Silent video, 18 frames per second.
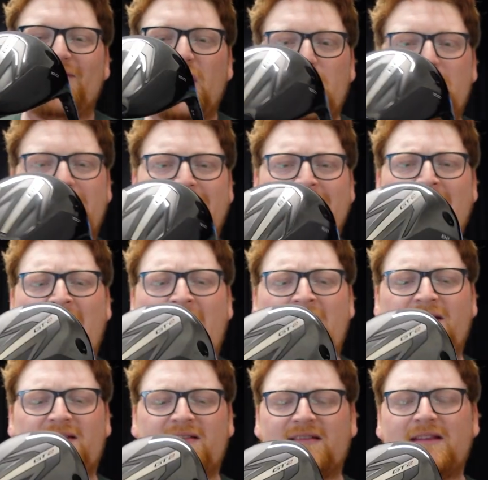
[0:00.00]
very
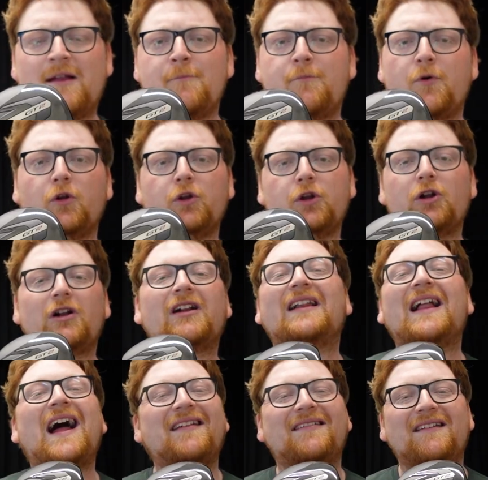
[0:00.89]
nice, simple look,
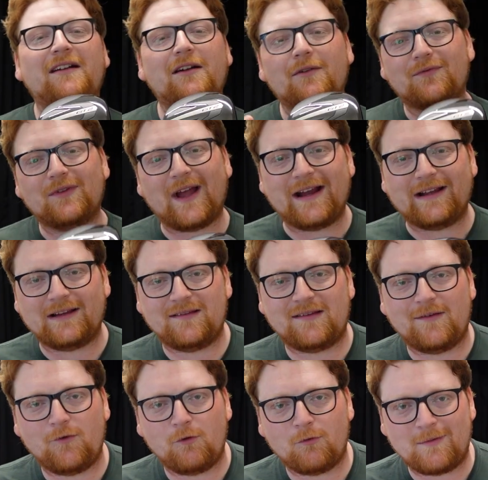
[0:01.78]
classic of
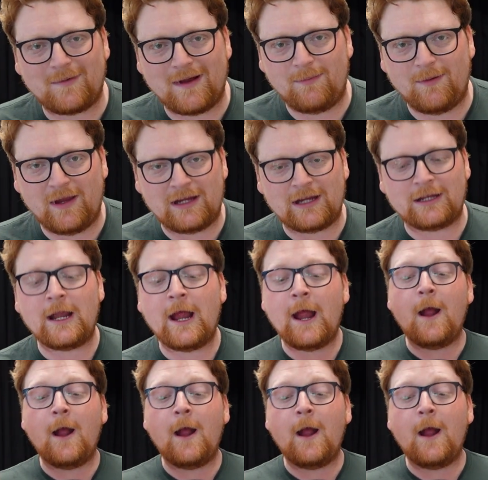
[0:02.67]
Titleist if you want my opinion.